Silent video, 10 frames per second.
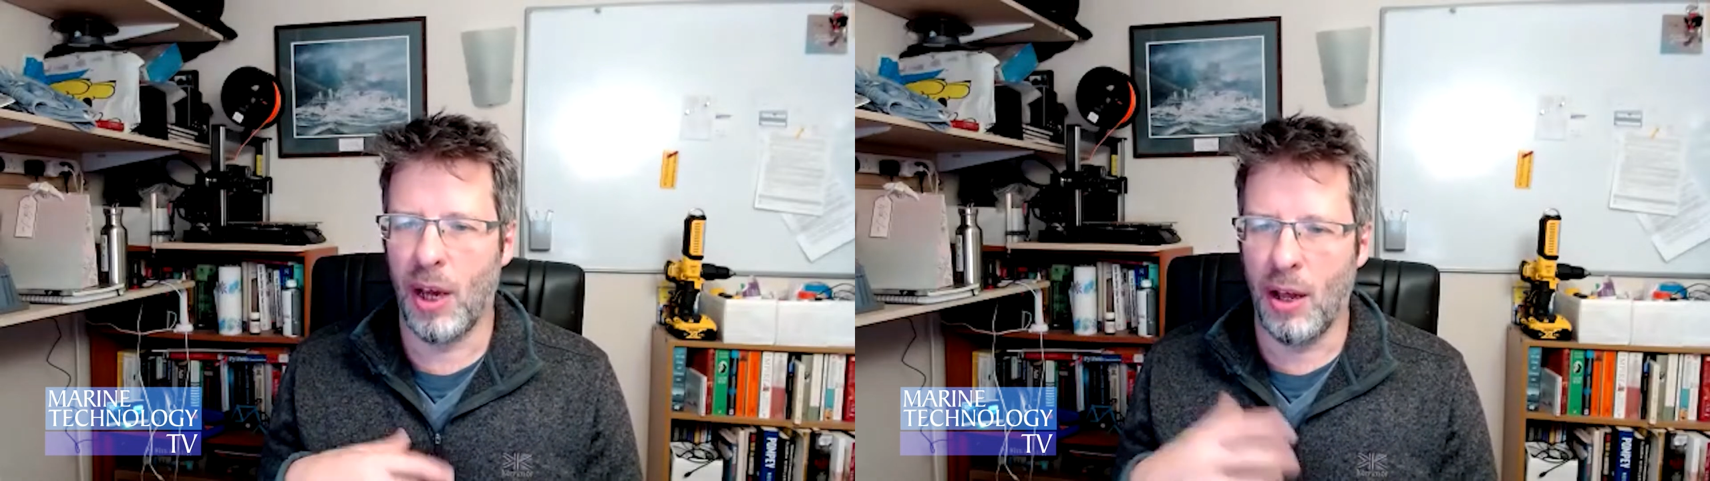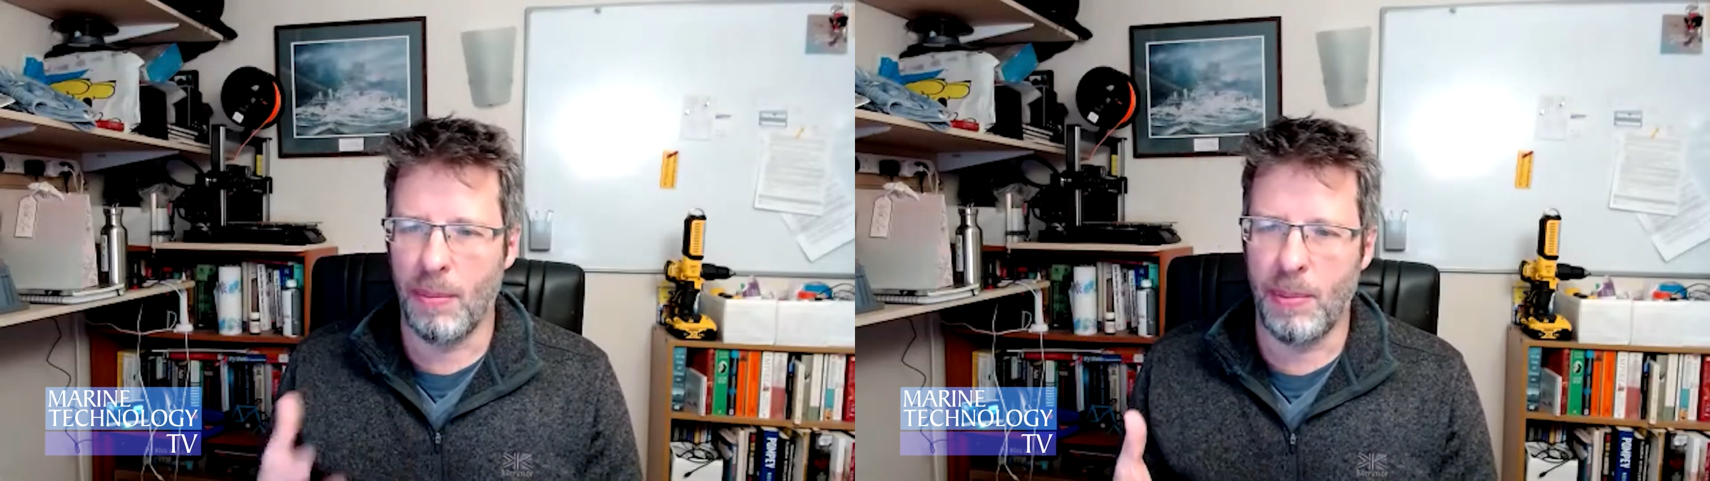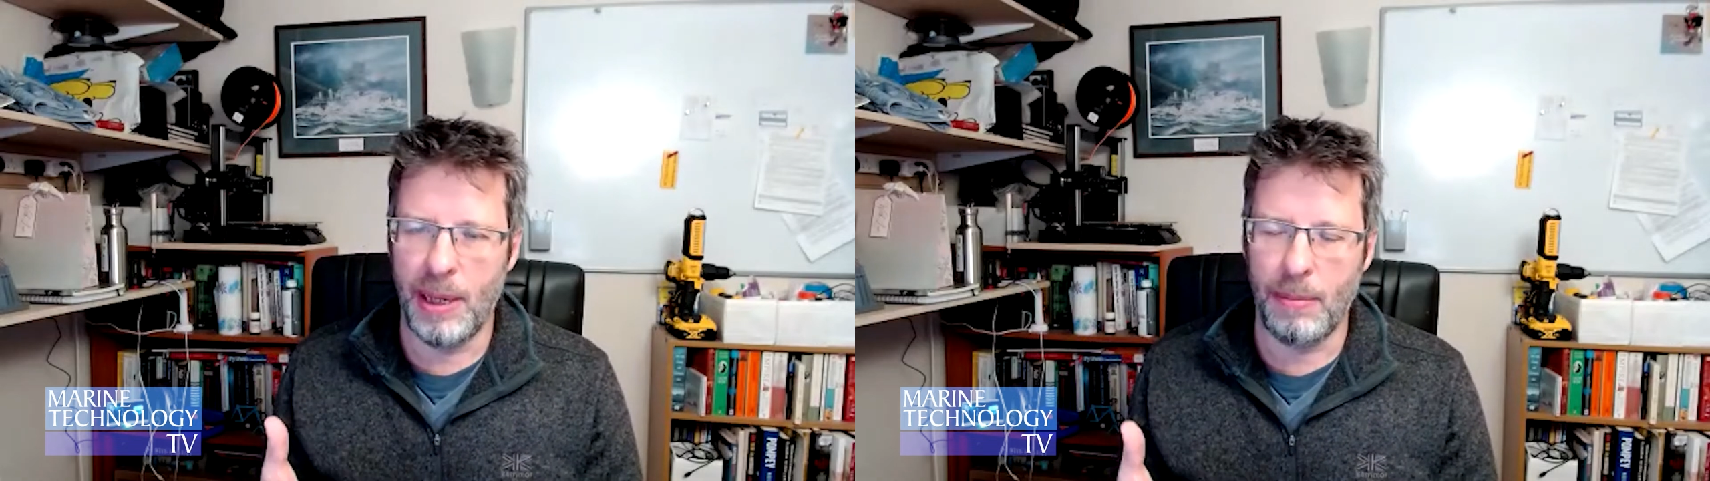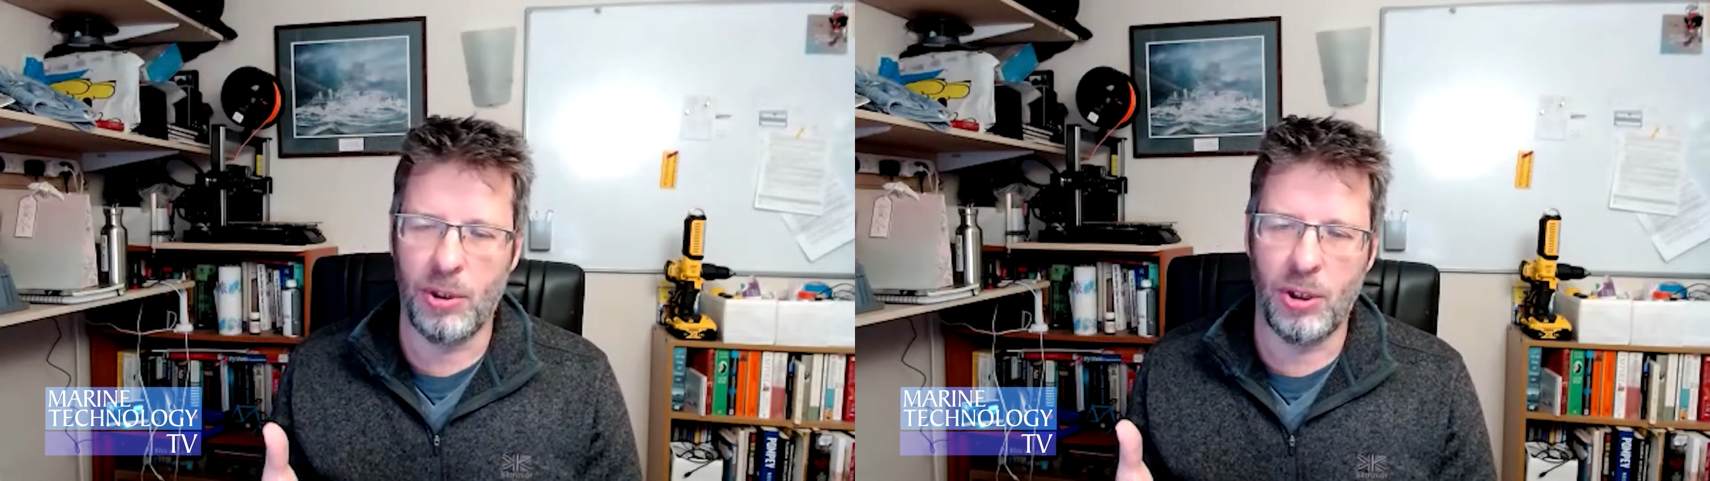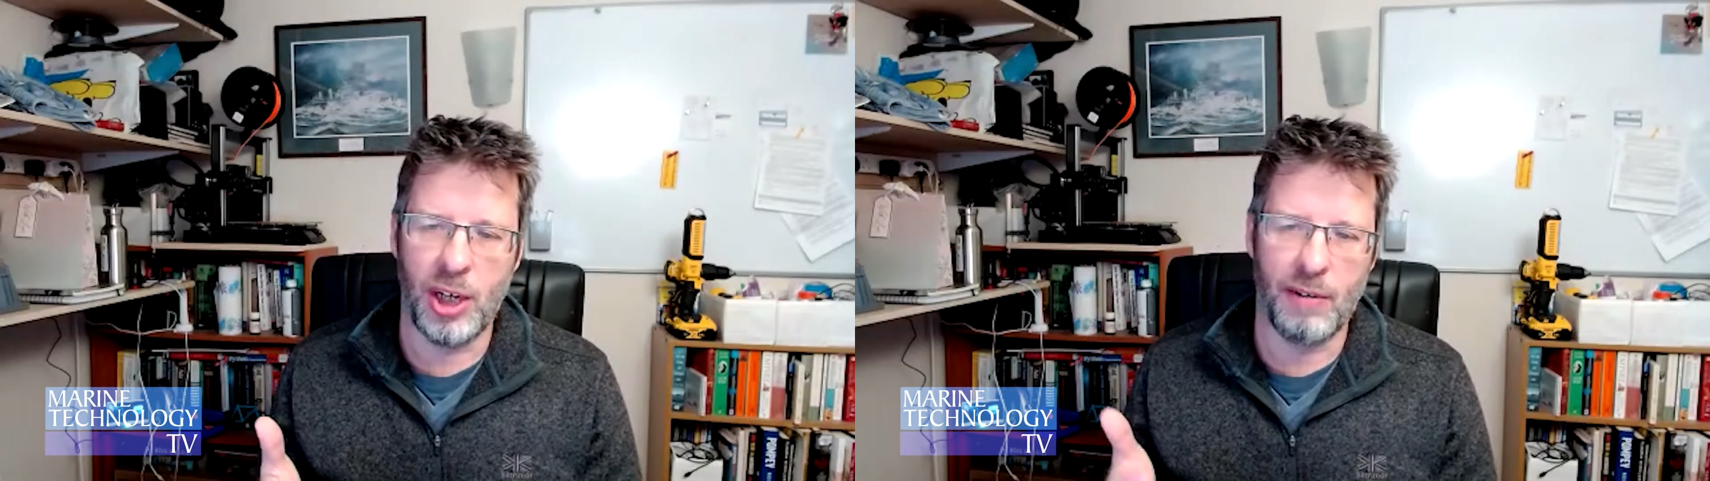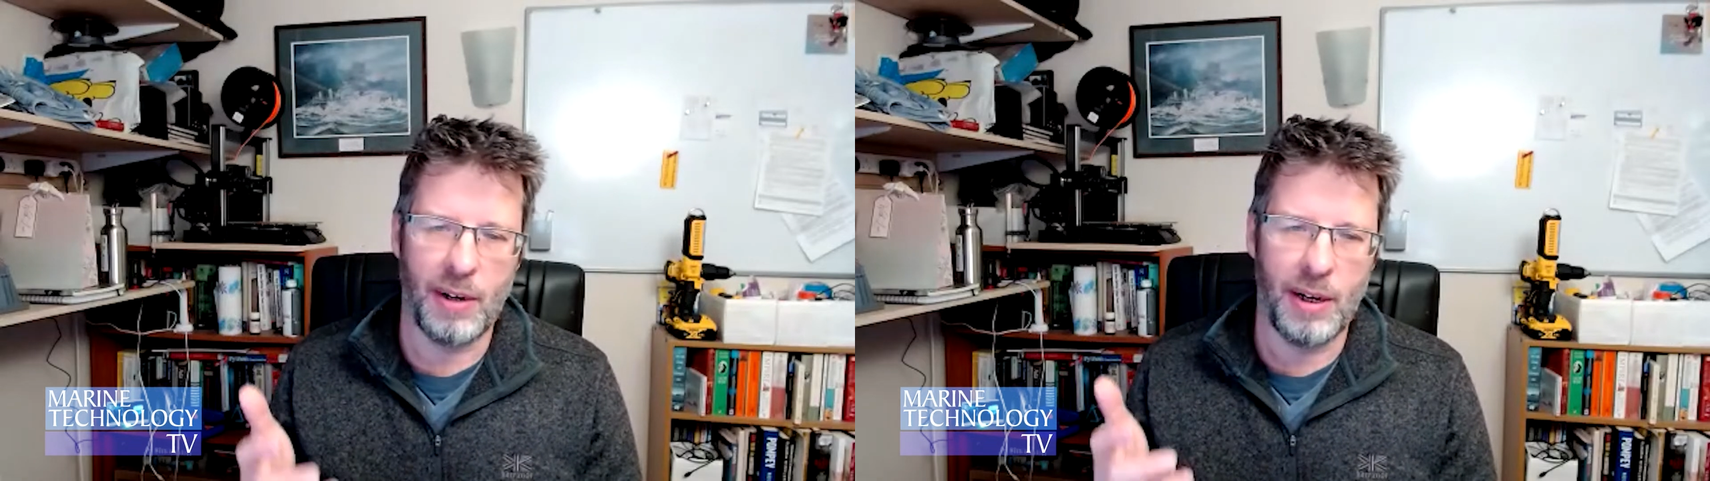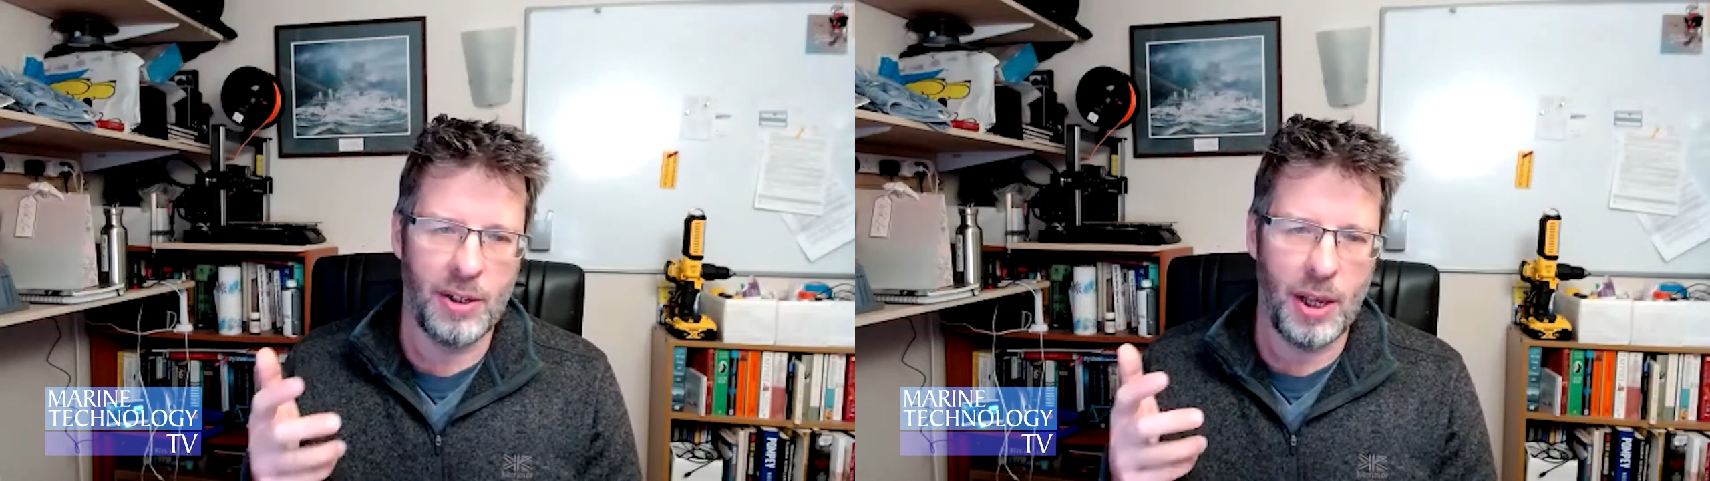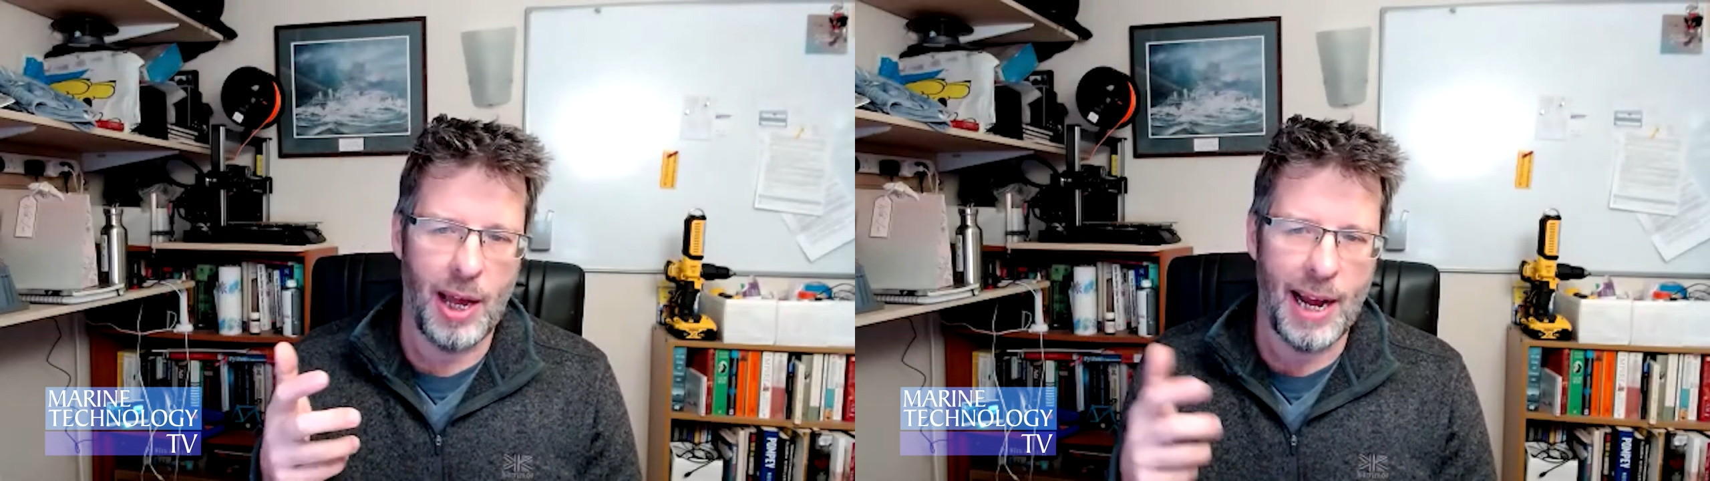other people to generate